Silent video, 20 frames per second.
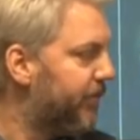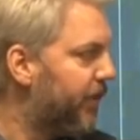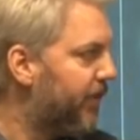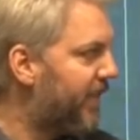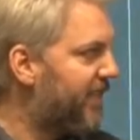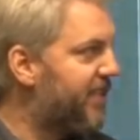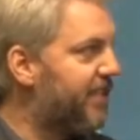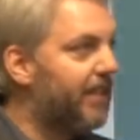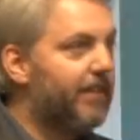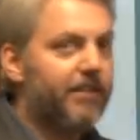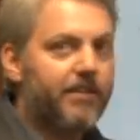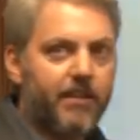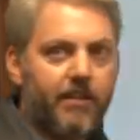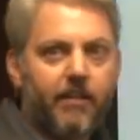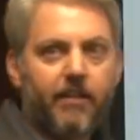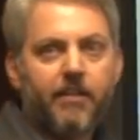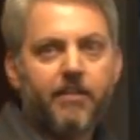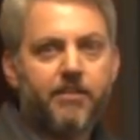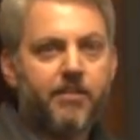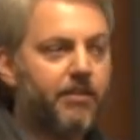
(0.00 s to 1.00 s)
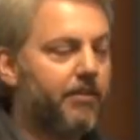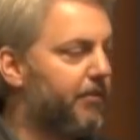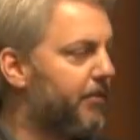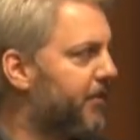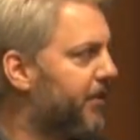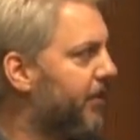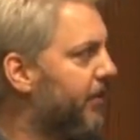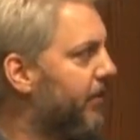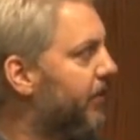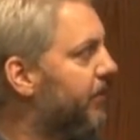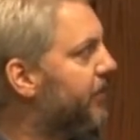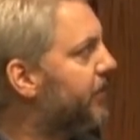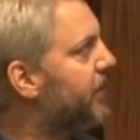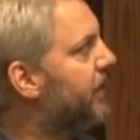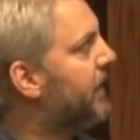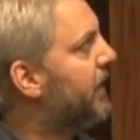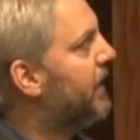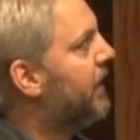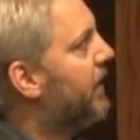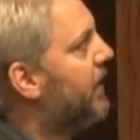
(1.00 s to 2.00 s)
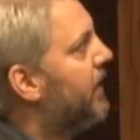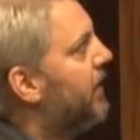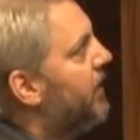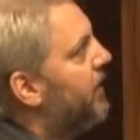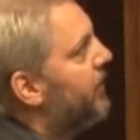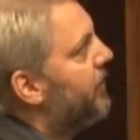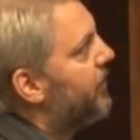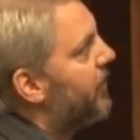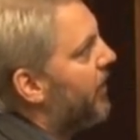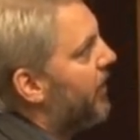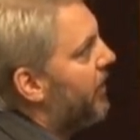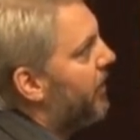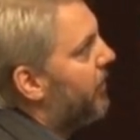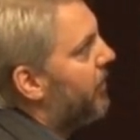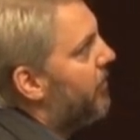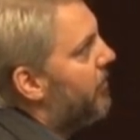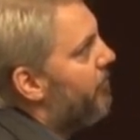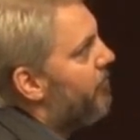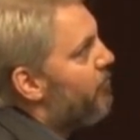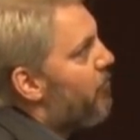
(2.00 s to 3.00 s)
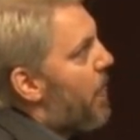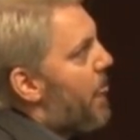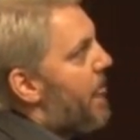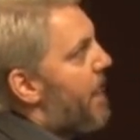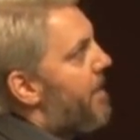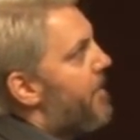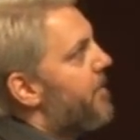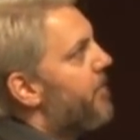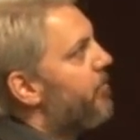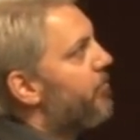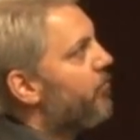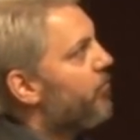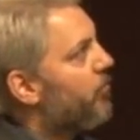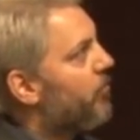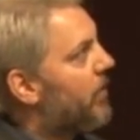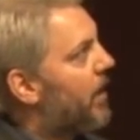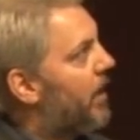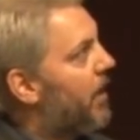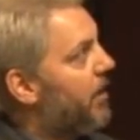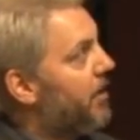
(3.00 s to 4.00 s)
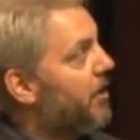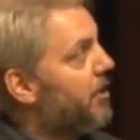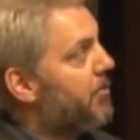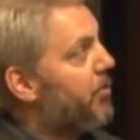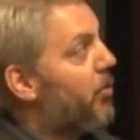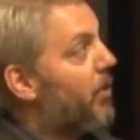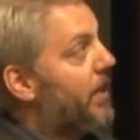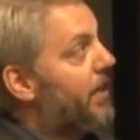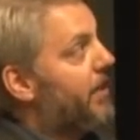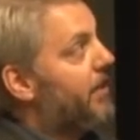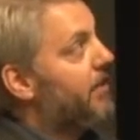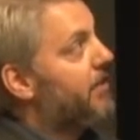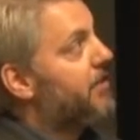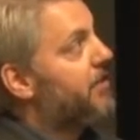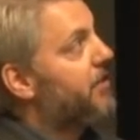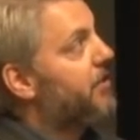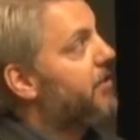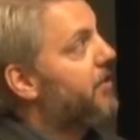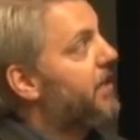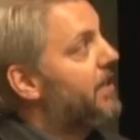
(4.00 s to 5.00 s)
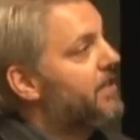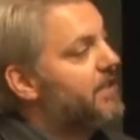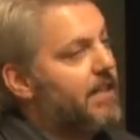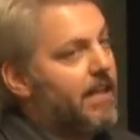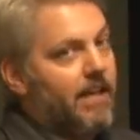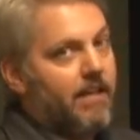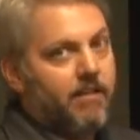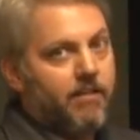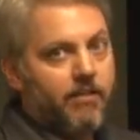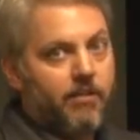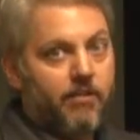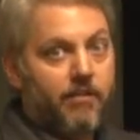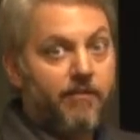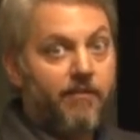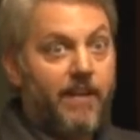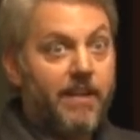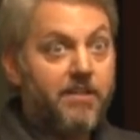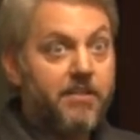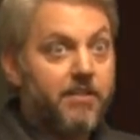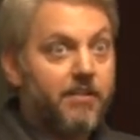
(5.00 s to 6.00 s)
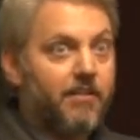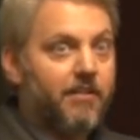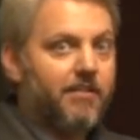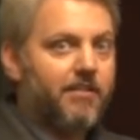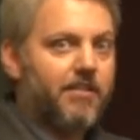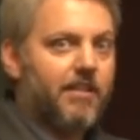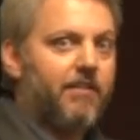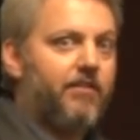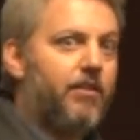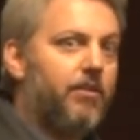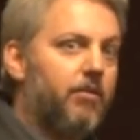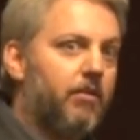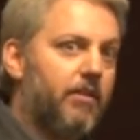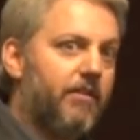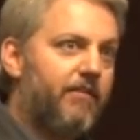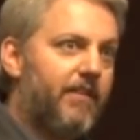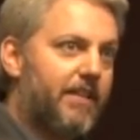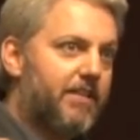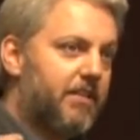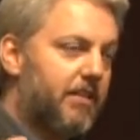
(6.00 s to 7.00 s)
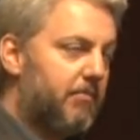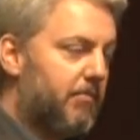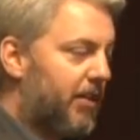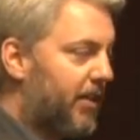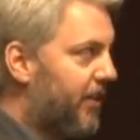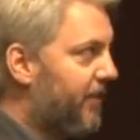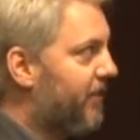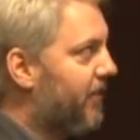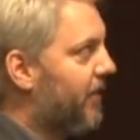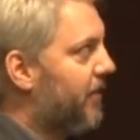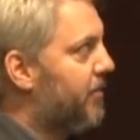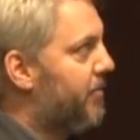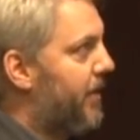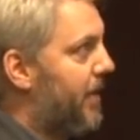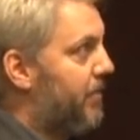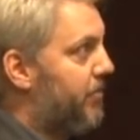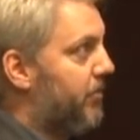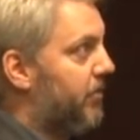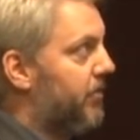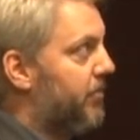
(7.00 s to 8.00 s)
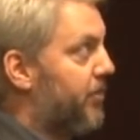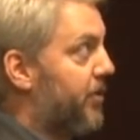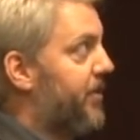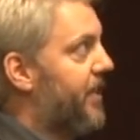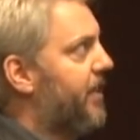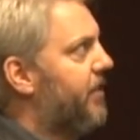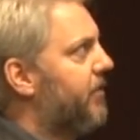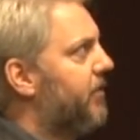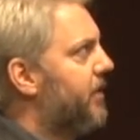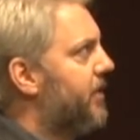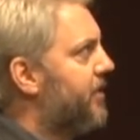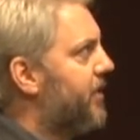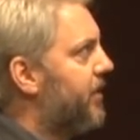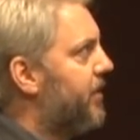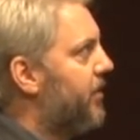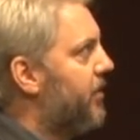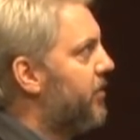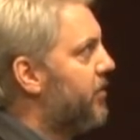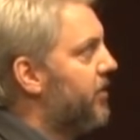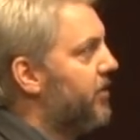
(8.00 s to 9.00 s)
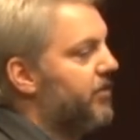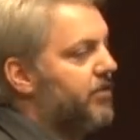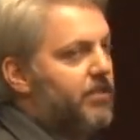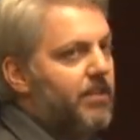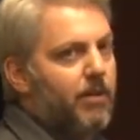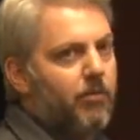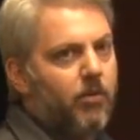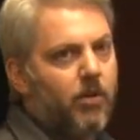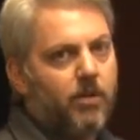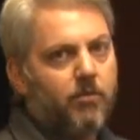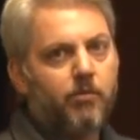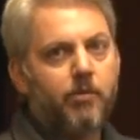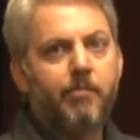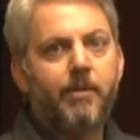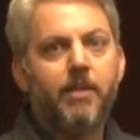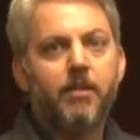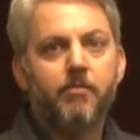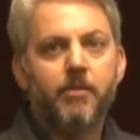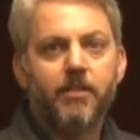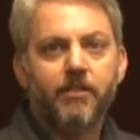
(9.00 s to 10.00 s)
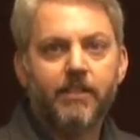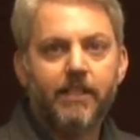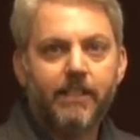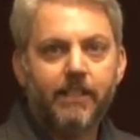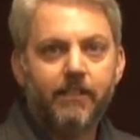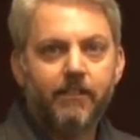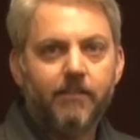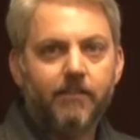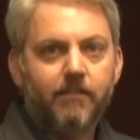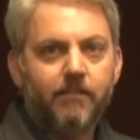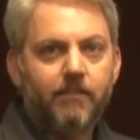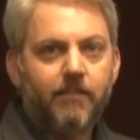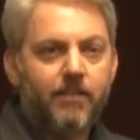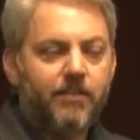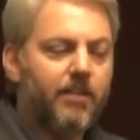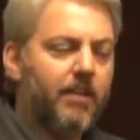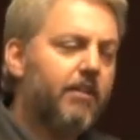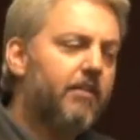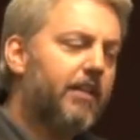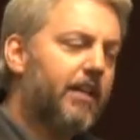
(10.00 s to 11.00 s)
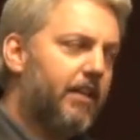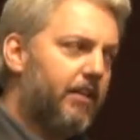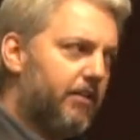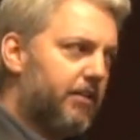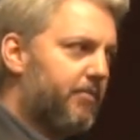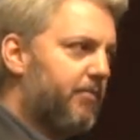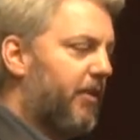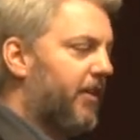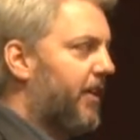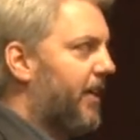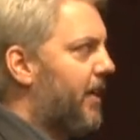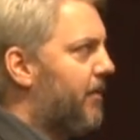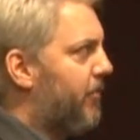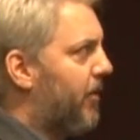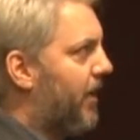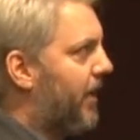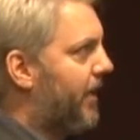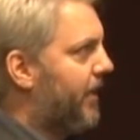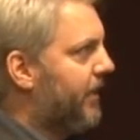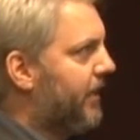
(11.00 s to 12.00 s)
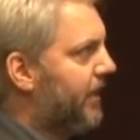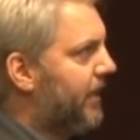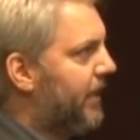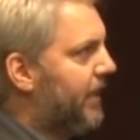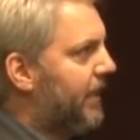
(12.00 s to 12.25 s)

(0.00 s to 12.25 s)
you know, that's deleterious to your returns. So another point here too is that your investors, if you are investing money for other people, in particular institutions, they want repeatability. They say, okay, you're a smart guy, Brian,